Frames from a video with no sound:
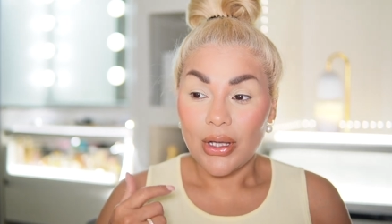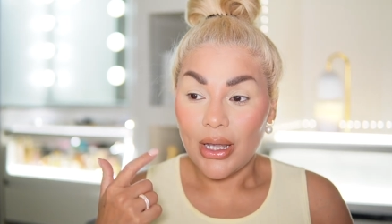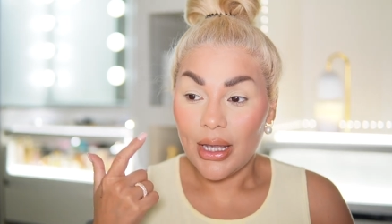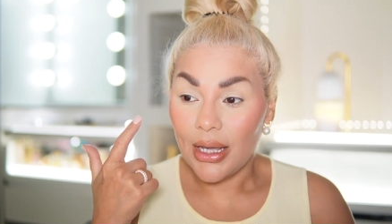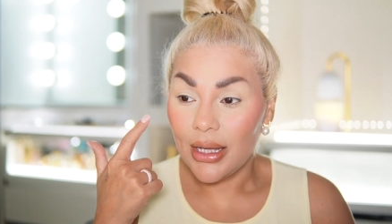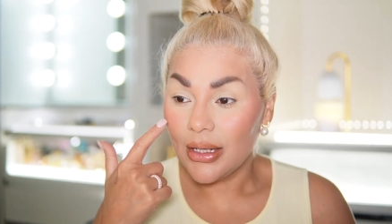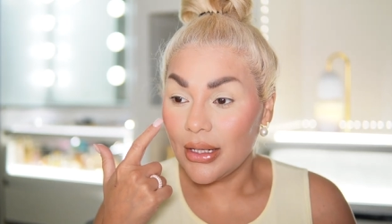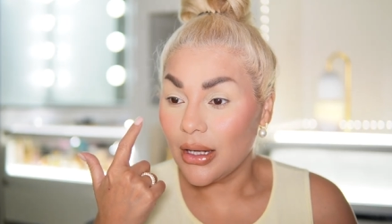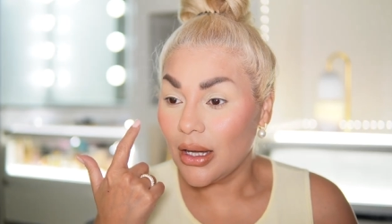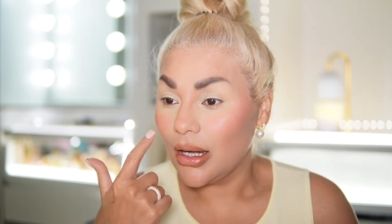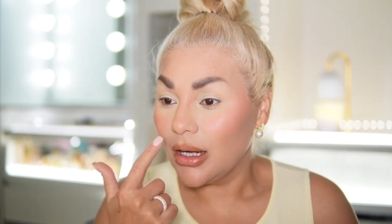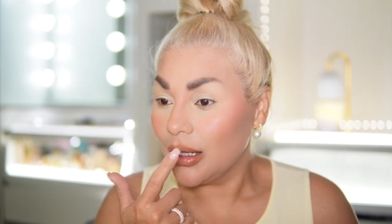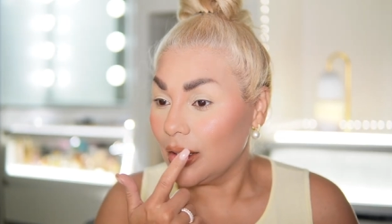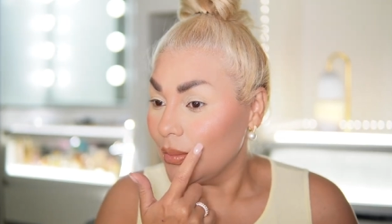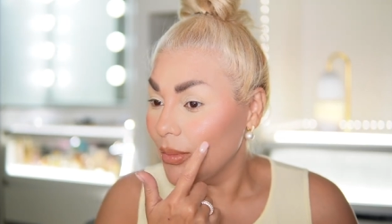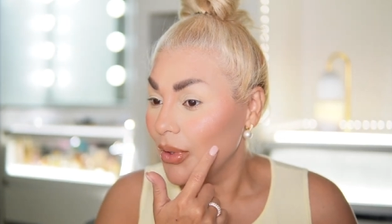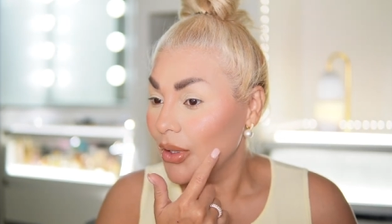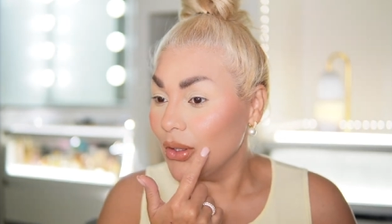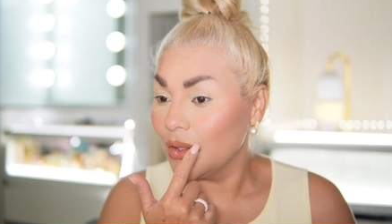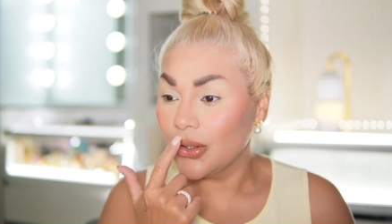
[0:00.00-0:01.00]
And
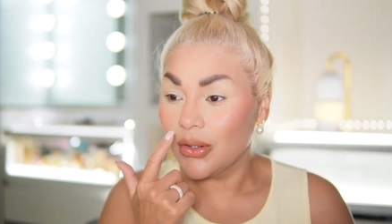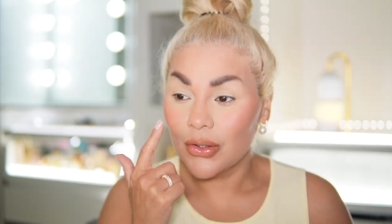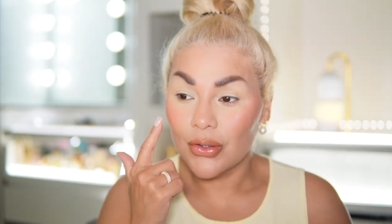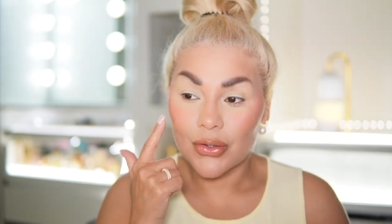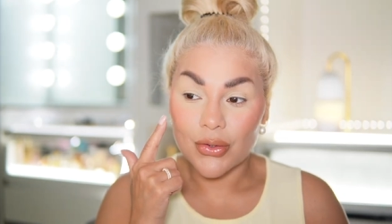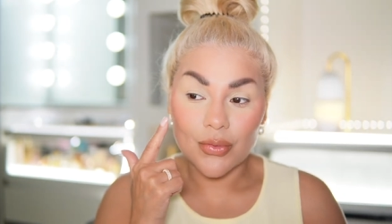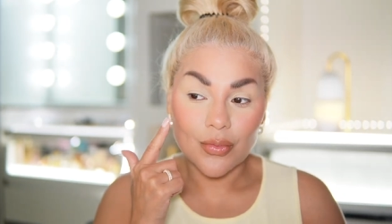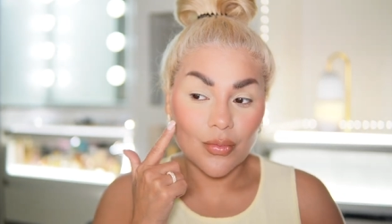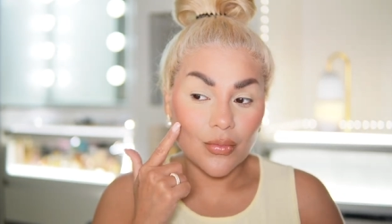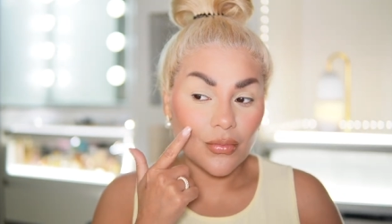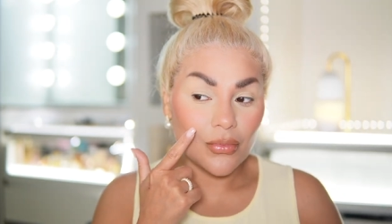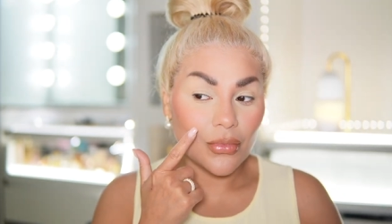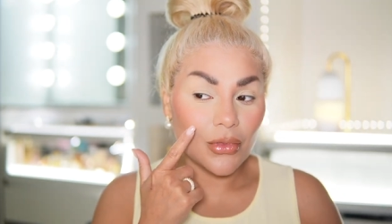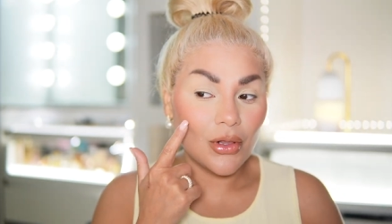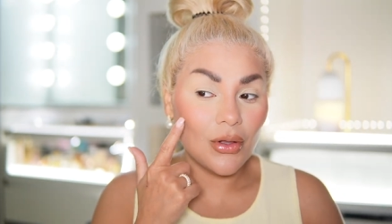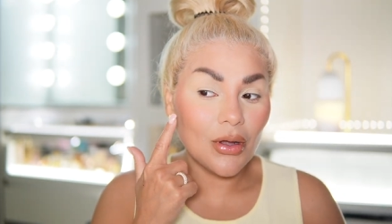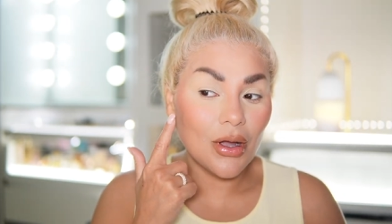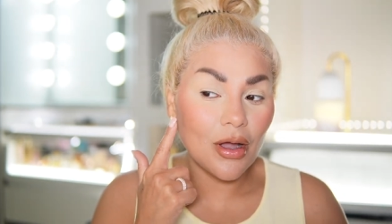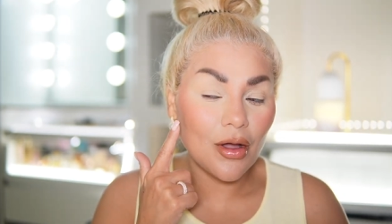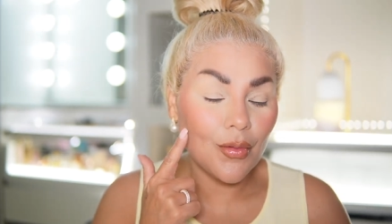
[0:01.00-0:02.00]
um,
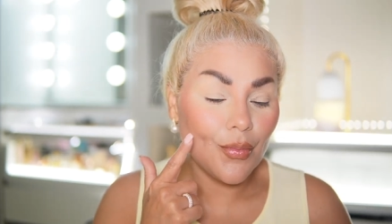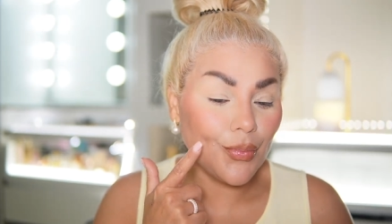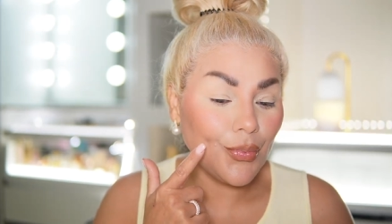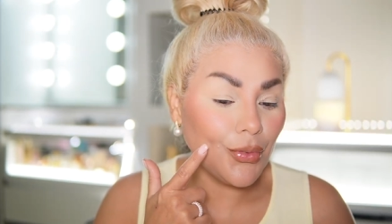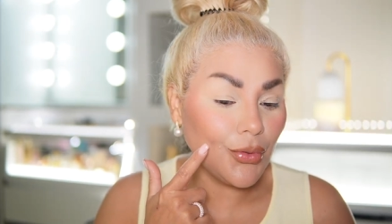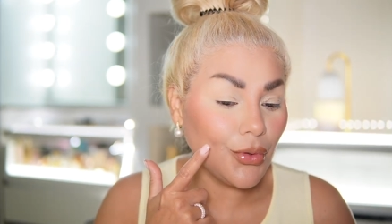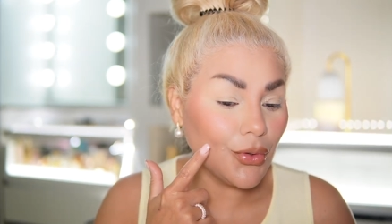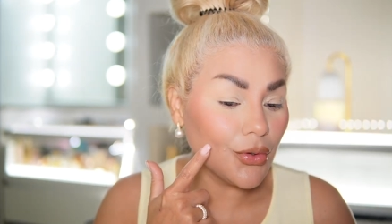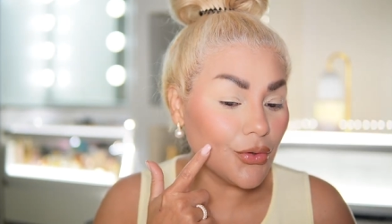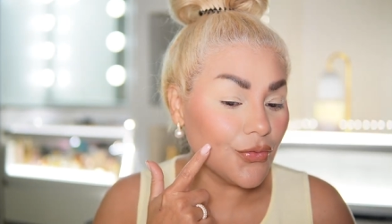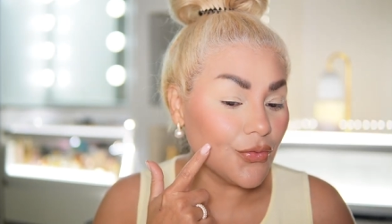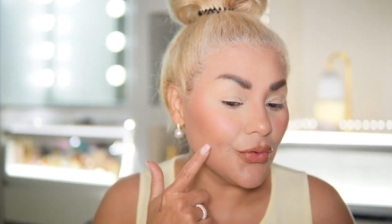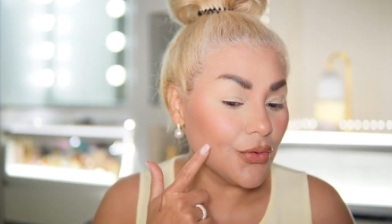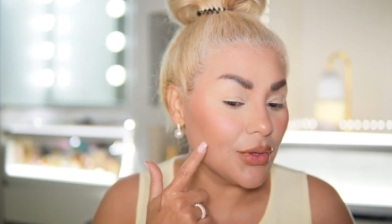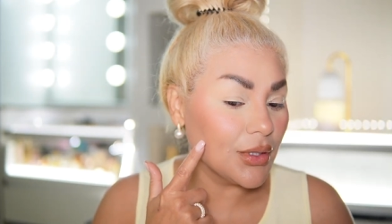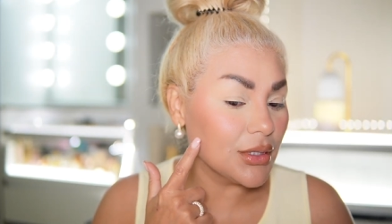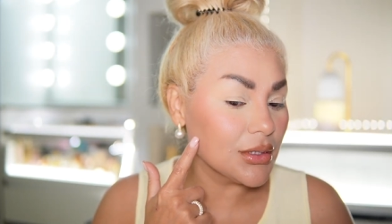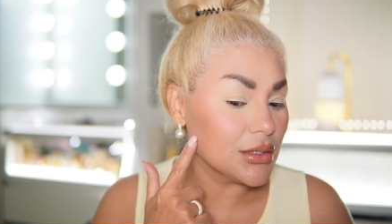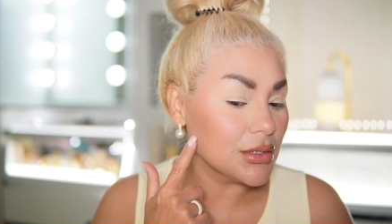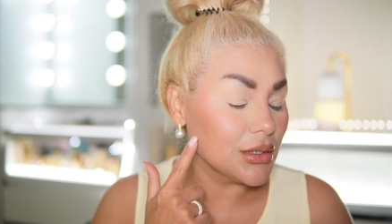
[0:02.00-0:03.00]
look how beautiful
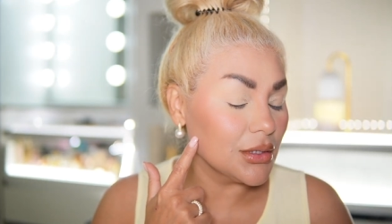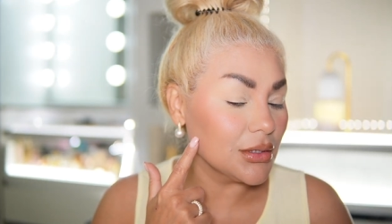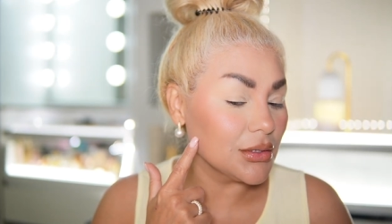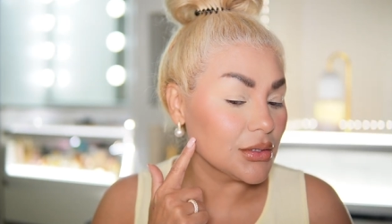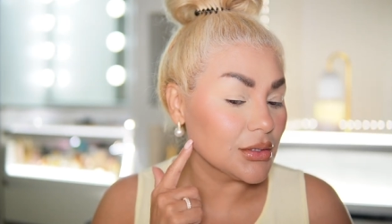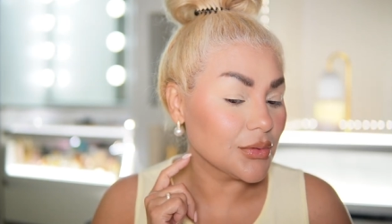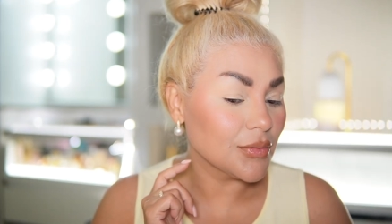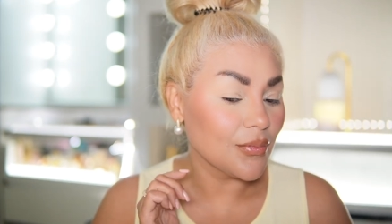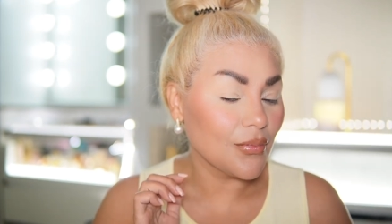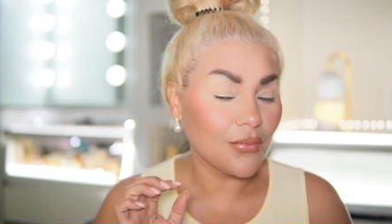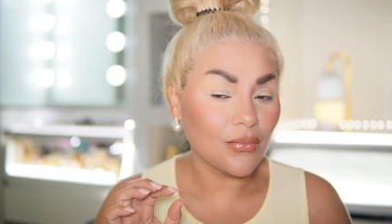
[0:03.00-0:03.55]
this is.